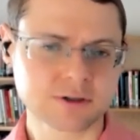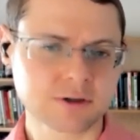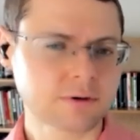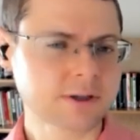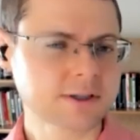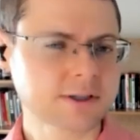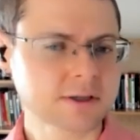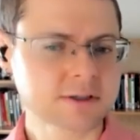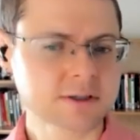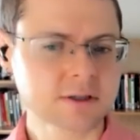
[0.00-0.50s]
So,
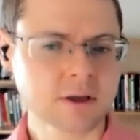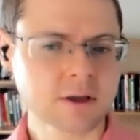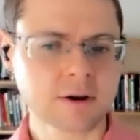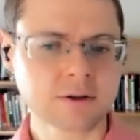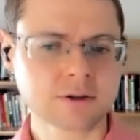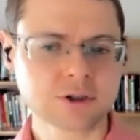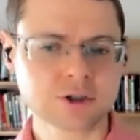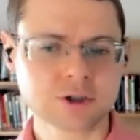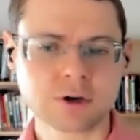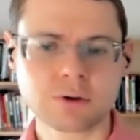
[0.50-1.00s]
recent
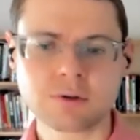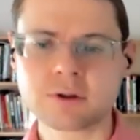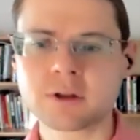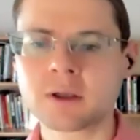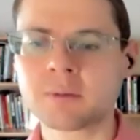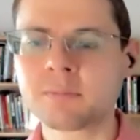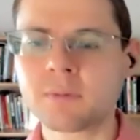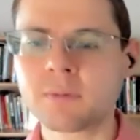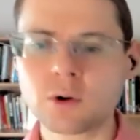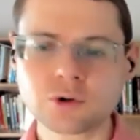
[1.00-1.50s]
studies show
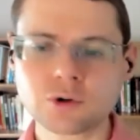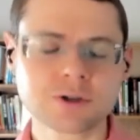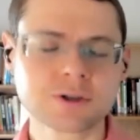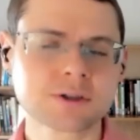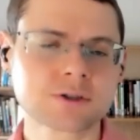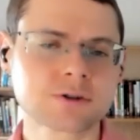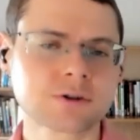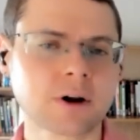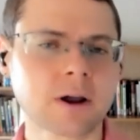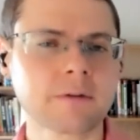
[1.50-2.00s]
that
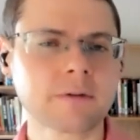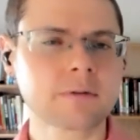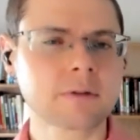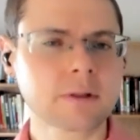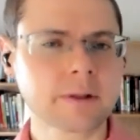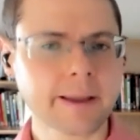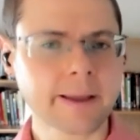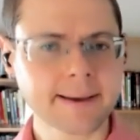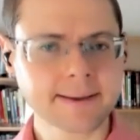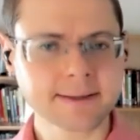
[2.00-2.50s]
emotions drive
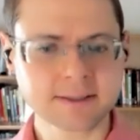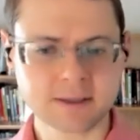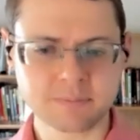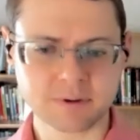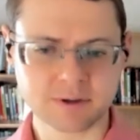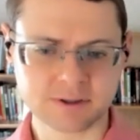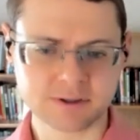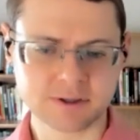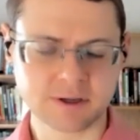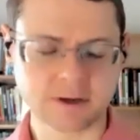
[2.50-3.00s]

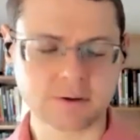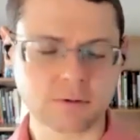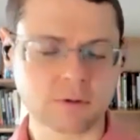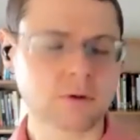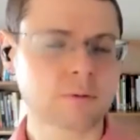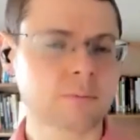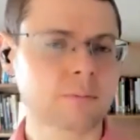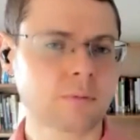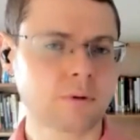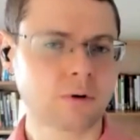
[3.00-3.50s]
90%
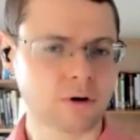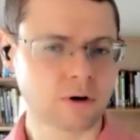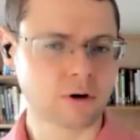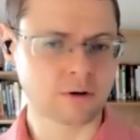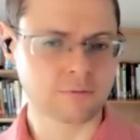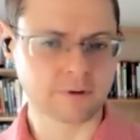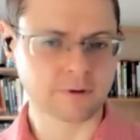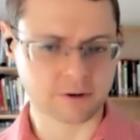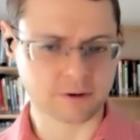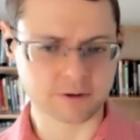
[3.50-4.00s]
or more
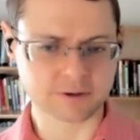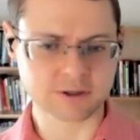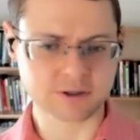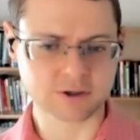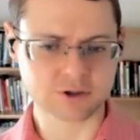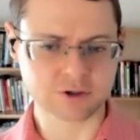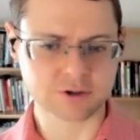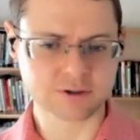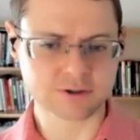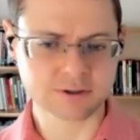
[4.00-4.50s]
of our
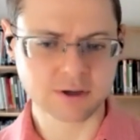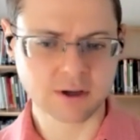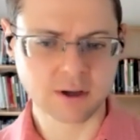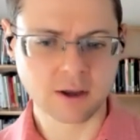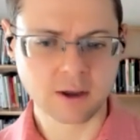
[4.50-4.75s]
decisions